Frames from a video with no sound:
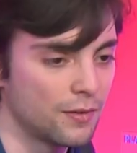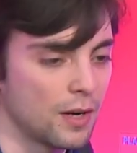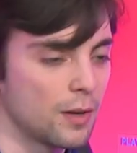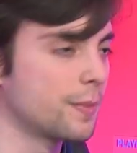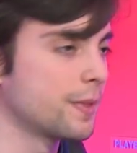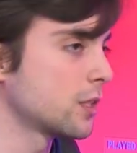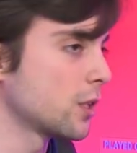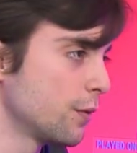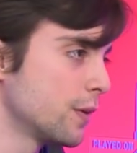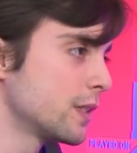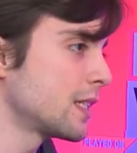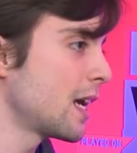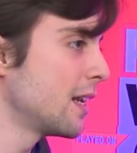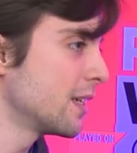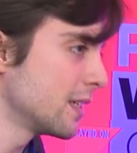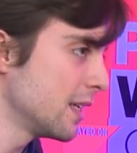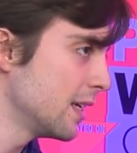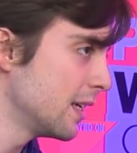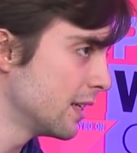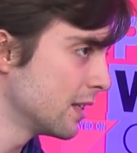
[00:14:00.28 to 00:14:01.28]
develop this over
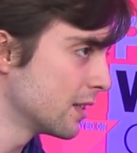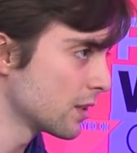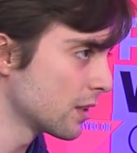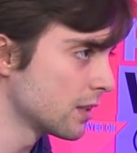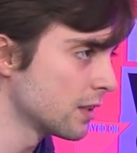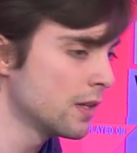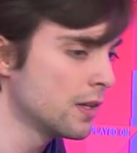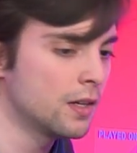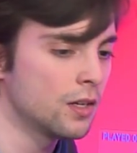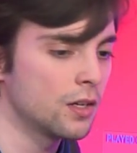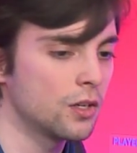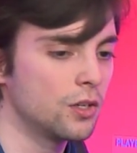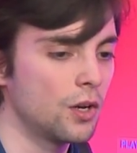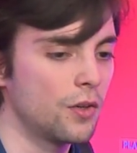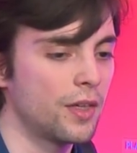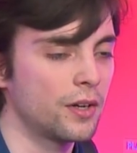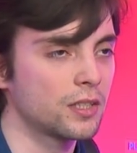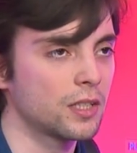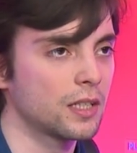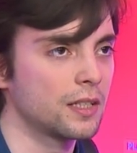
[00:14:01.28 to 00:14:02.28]
10 years, and you
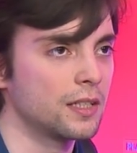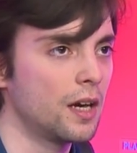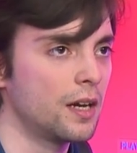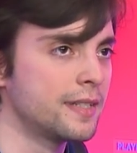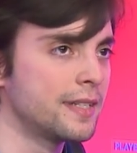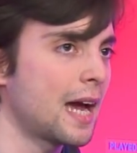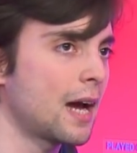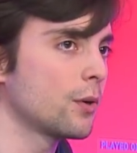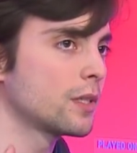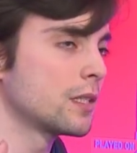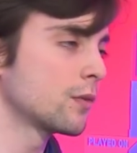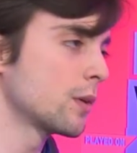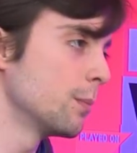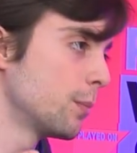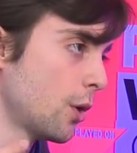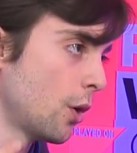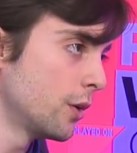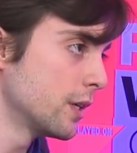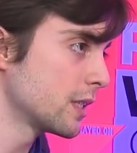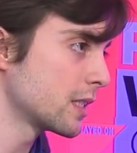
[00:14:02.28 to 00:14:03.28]
know, there's a narrative
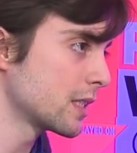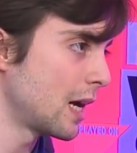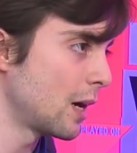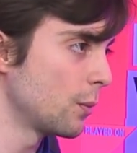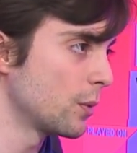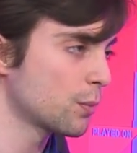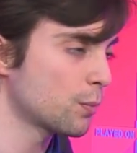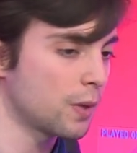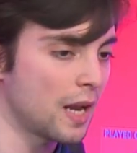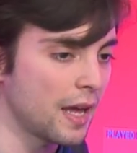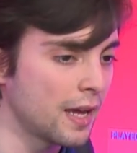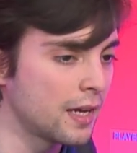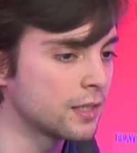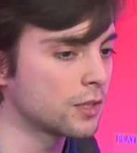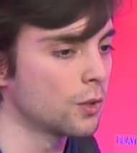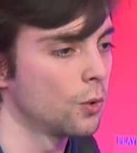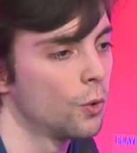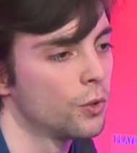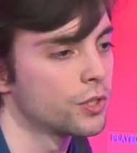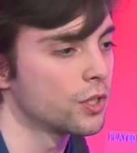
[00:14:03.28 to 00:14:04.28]
component to that, which
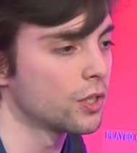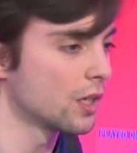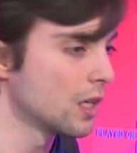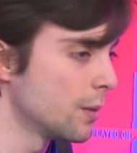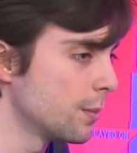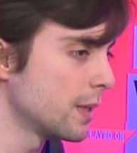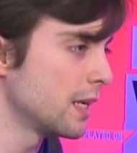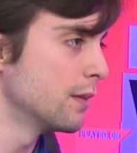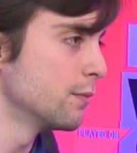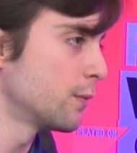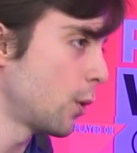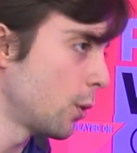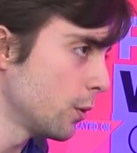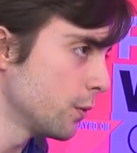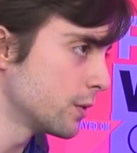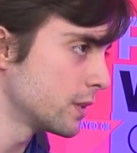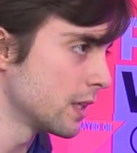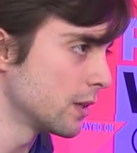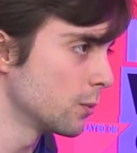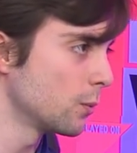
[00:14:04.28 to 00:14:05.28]
players are also going to be
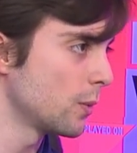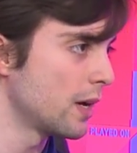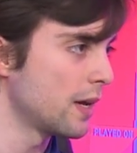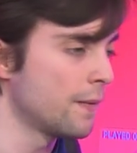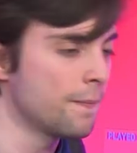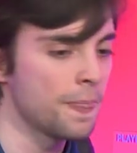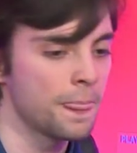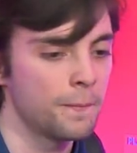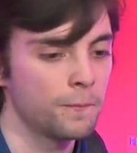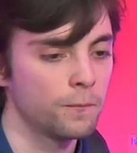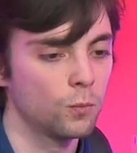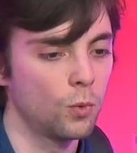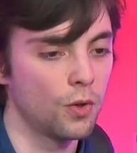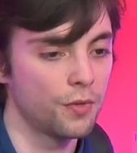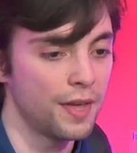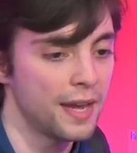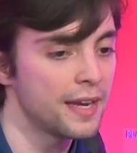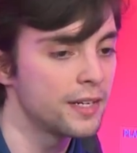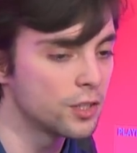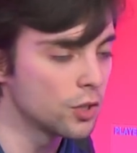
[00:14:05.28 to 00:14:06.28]
involved in, where
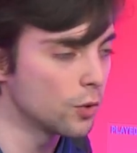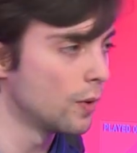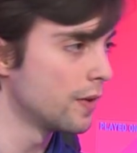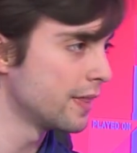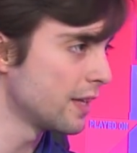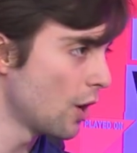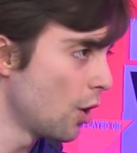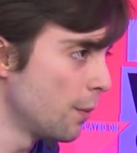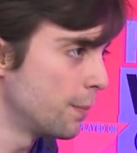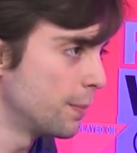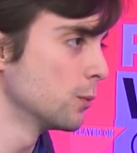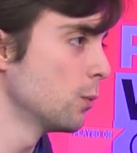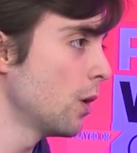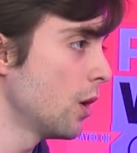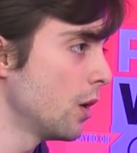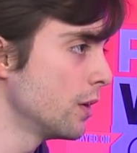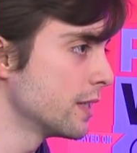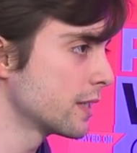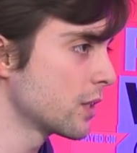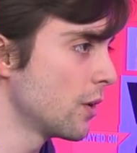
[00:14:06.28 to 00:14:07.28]
what they do in the open
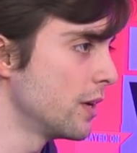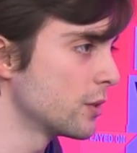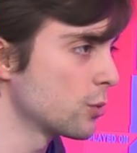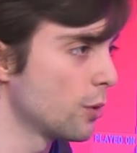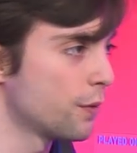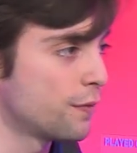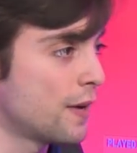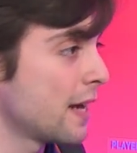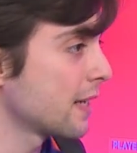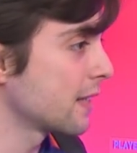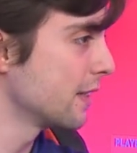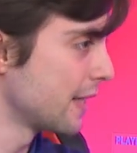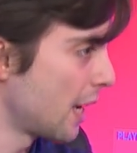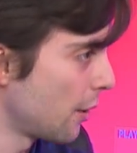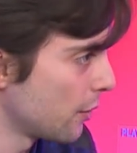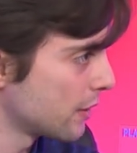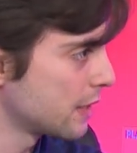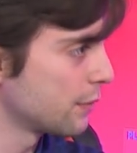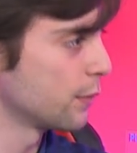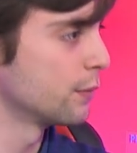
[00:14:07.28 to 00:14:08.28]
world is going to affect the
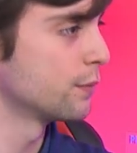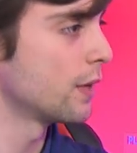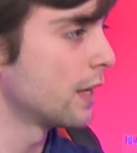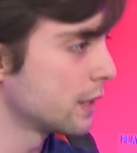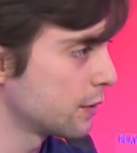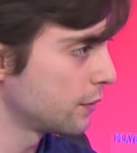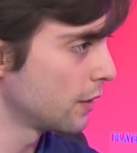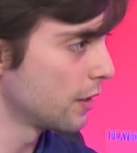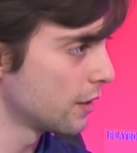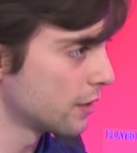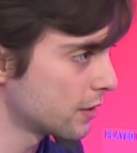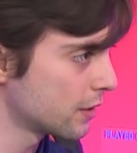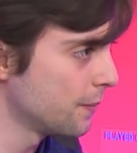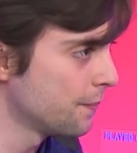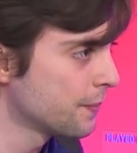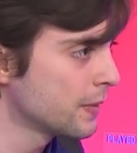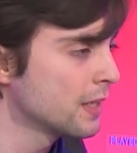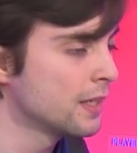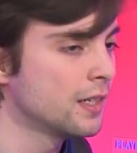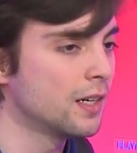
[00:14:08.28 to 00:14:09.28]
narrative and vice versa.
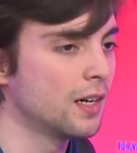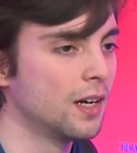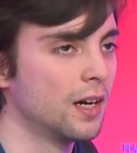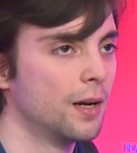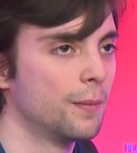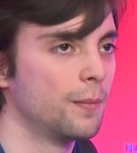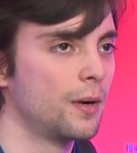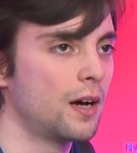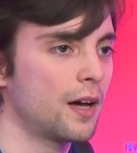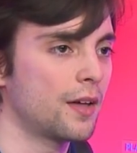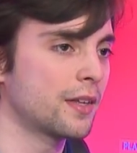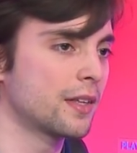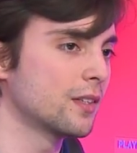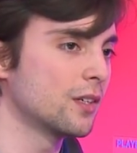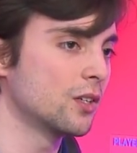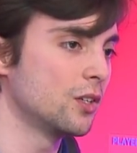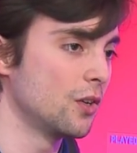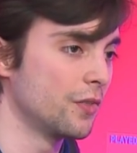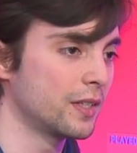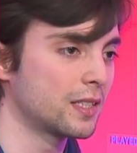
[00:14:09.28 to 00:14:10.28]
Yeah. I think
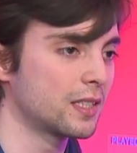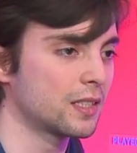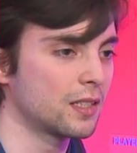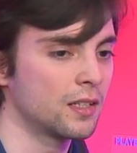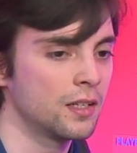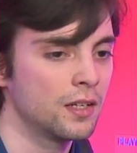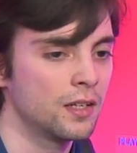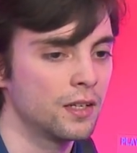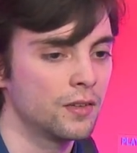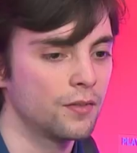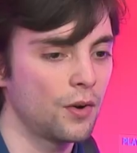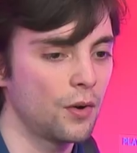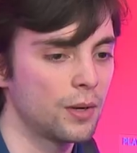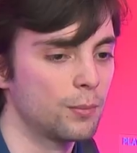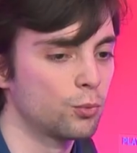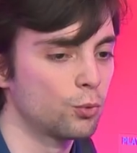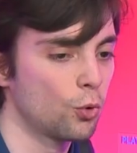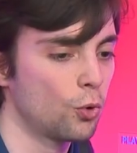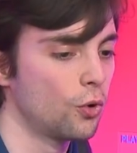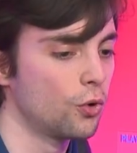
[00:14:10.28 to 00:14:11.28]
that, you know, this is a
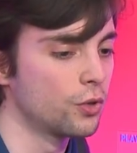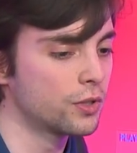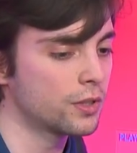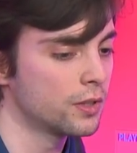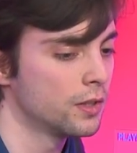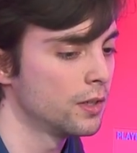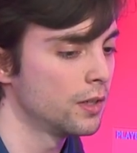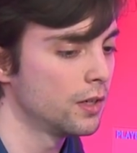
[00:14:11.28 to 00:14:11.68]
very broad